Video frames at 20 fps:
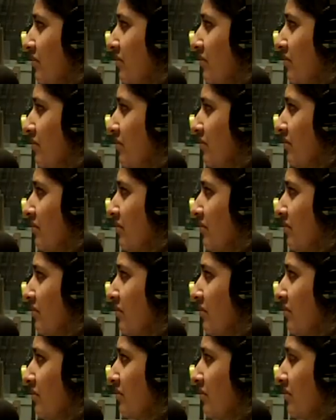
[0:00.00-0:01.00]

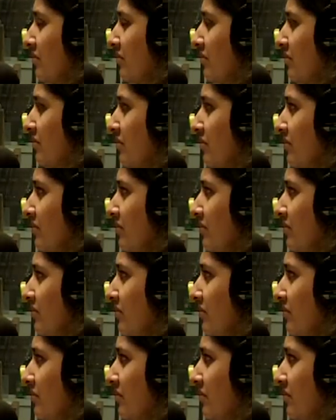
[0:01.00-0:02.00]

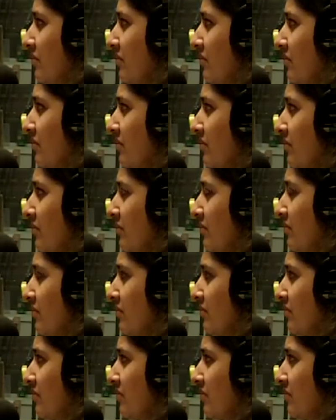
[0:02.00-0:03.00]

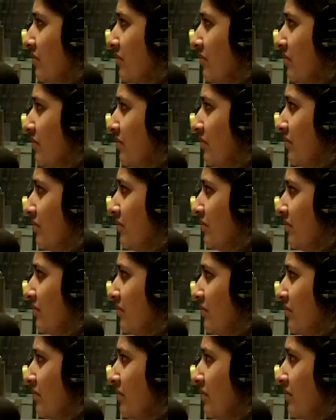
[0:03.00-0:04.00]

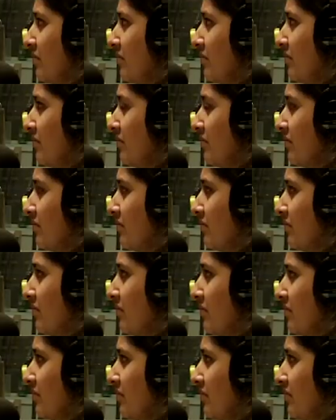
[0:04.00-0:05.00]

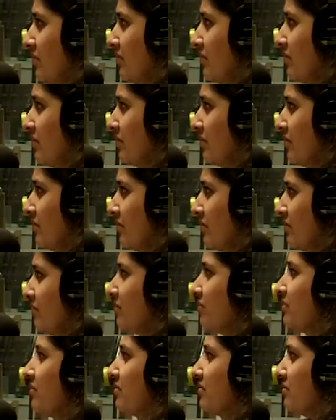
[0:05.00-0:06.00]

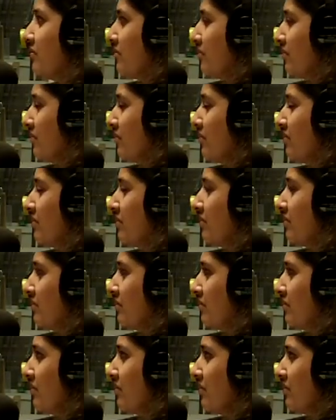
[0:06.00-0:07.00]

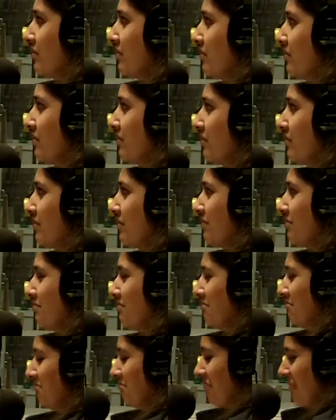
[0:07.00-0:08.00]

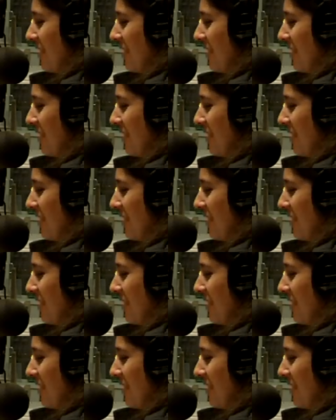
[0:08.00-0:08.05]
(not speaking)